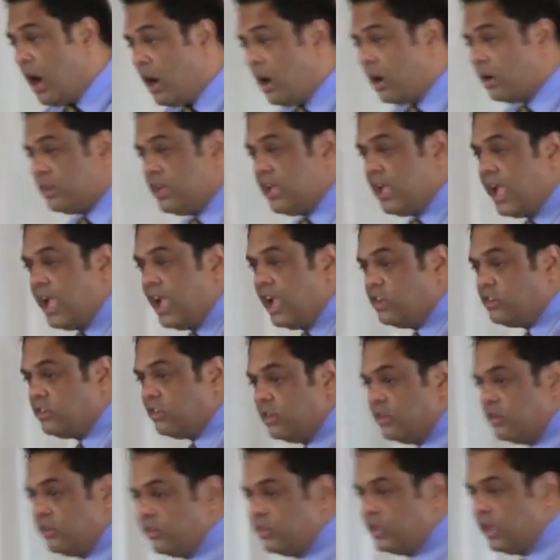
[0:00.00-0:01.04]
are the
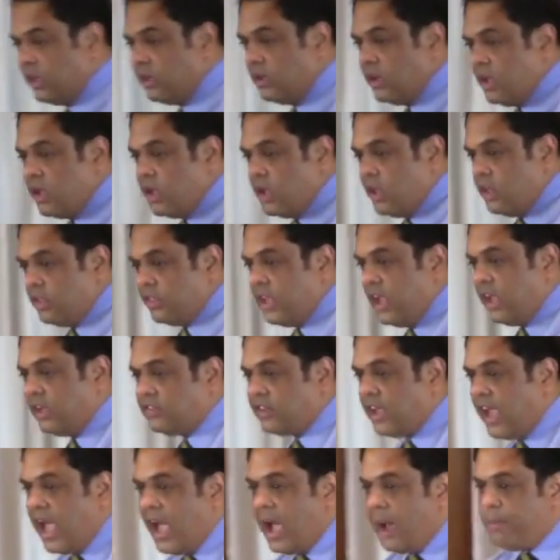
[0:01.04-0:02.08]
agents, that
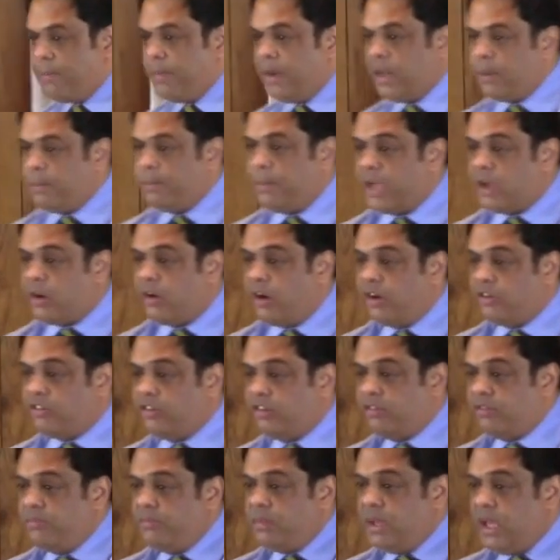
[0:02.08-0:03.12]
things are happening
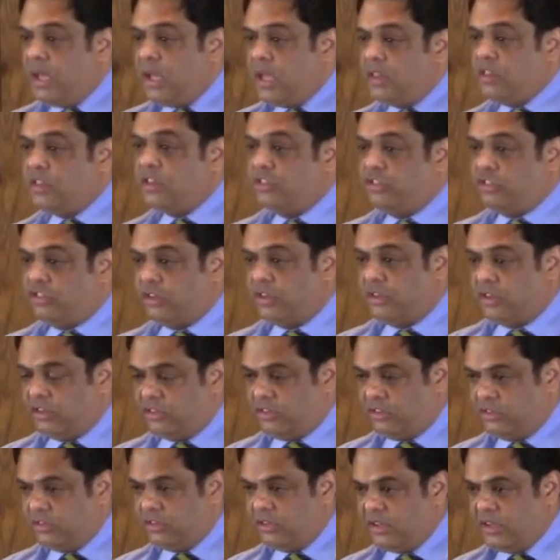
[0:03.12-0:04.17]
because of me in the
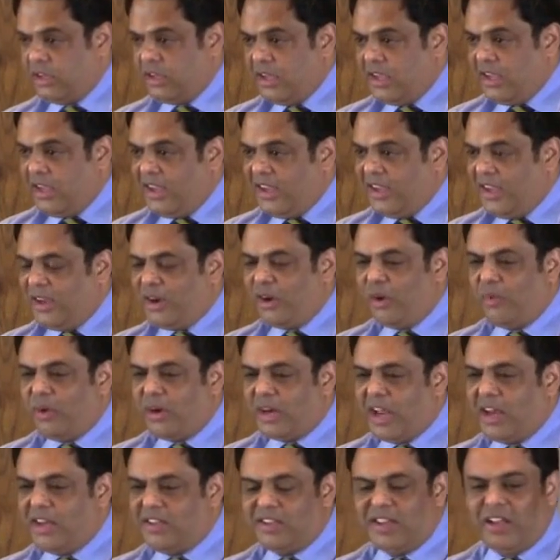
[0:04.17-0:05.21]
church, you know
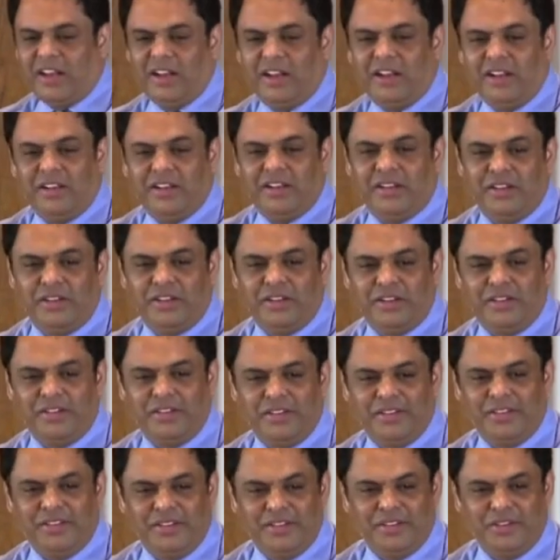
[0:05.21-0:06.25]
what I tell
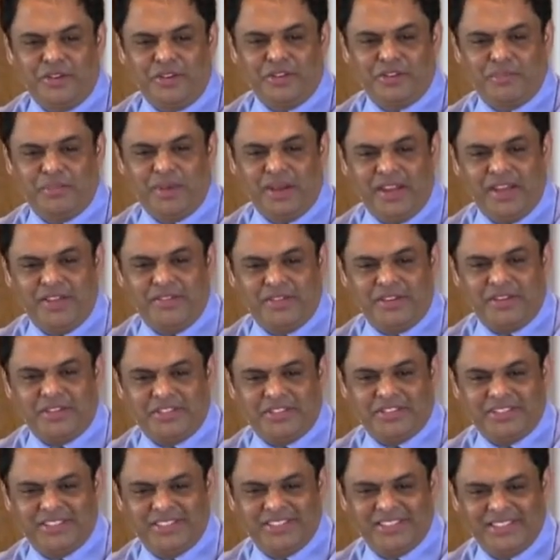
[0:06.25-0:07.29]
those
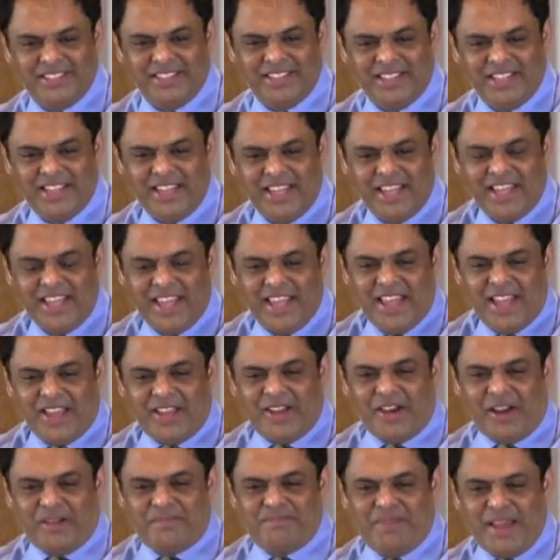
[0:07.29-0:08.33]
believers?
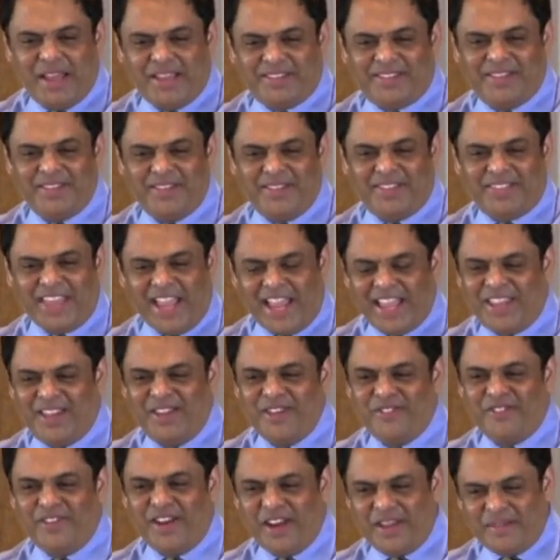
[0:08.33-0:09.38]
God bless you. Thank
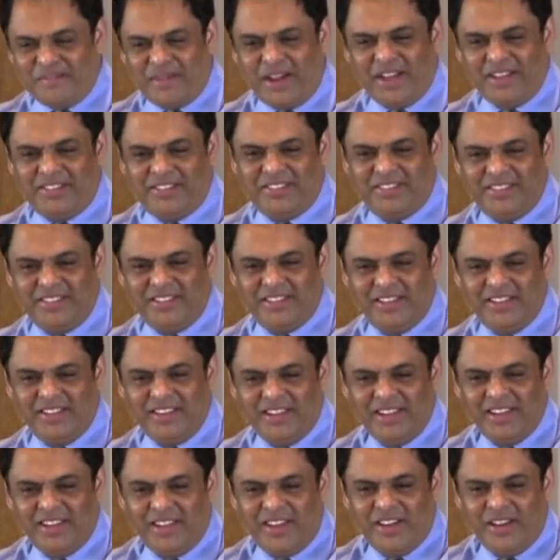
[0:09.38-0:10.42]
you very much.
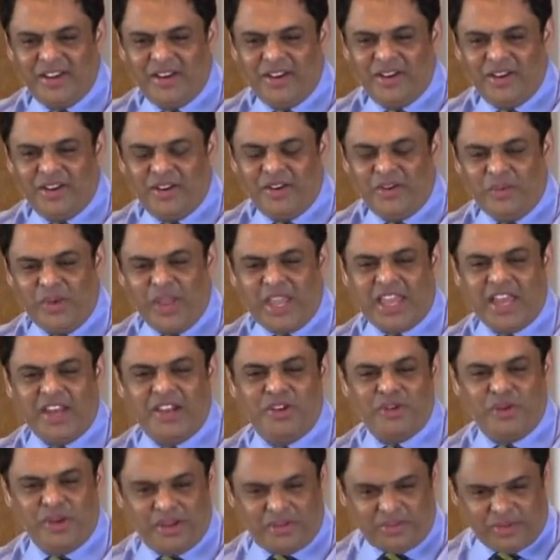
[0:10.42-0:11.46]
We
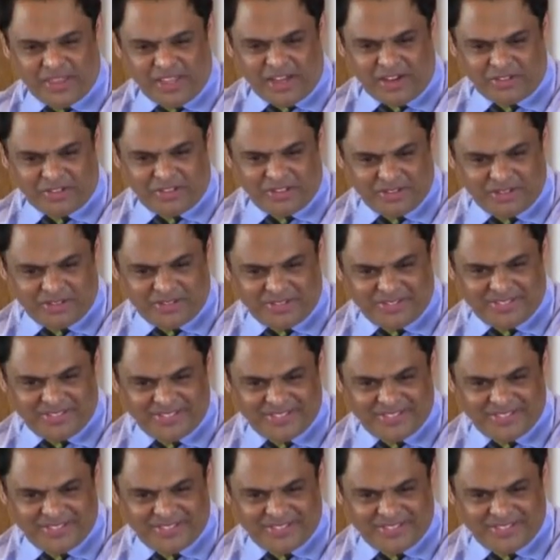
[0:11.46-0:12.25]
can do it without you.